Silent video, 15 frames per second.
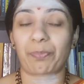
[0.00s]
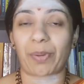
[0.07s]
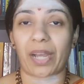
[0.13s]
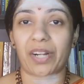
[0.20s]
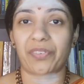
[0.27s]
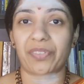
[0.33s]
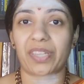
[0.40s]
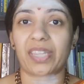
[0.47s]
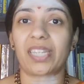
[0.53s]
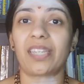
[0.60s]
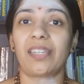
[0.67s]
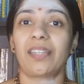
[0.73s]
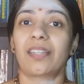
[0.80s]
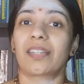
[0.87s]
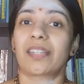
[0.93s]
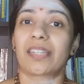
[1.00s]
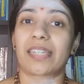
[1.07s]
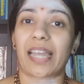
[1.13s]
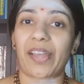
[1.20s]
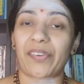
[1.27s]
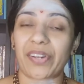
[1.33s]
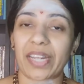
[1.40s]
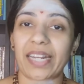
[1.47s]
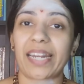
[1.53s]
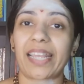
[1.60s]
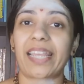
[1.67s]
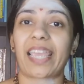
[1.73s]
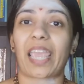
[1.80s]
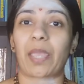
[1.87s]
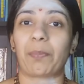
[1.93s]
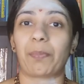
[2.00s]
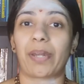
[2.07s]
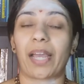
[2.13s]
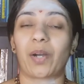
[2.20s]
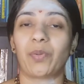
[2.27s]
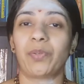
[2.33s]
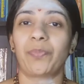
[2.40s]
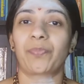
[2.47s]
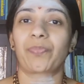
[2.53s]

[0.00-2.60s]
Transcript: Parvati directly came down